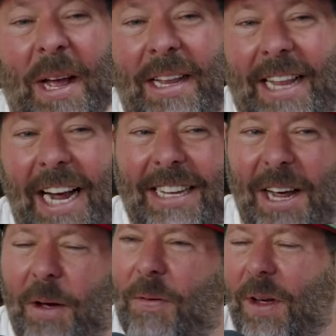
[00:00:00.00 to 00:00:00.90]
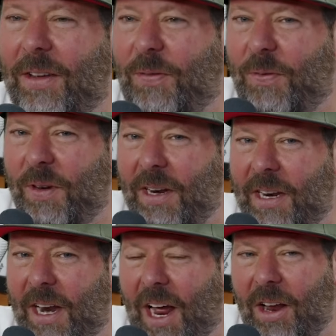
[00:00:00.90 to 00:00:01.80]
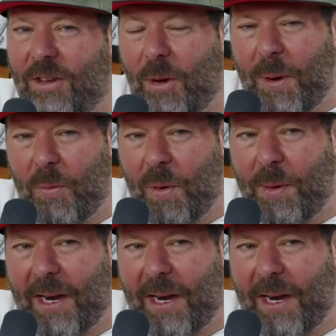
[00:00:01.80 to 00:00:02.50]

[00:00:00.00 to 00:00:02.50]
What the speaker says: if not so many women